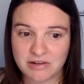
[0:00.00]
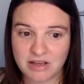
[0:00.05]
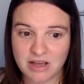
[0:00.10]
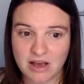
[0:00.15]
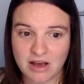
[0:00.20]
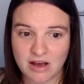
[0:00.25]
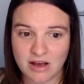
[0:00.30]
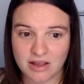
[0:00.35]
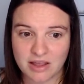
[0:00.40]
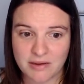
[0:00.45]

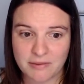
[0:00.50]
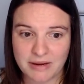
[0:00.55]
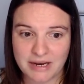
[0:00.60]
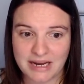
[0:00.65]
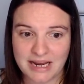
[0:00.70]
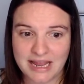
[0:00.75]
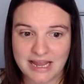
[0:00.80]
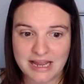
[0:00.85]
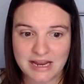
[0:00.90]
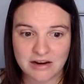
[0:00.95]
Lukaku in.
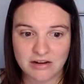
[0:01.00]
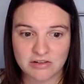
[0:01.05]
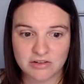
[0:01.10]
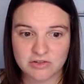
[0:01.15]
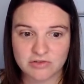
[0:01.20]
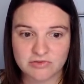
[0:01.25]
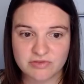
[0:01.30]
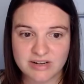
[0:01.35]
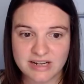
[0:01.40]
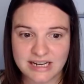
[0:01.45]
He looked
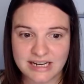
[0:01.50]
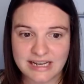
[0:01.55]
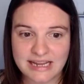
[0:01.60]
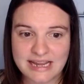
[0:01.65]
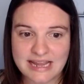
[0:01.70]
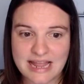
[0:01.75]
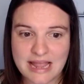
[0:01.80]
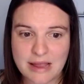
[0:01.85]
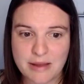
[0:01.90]
really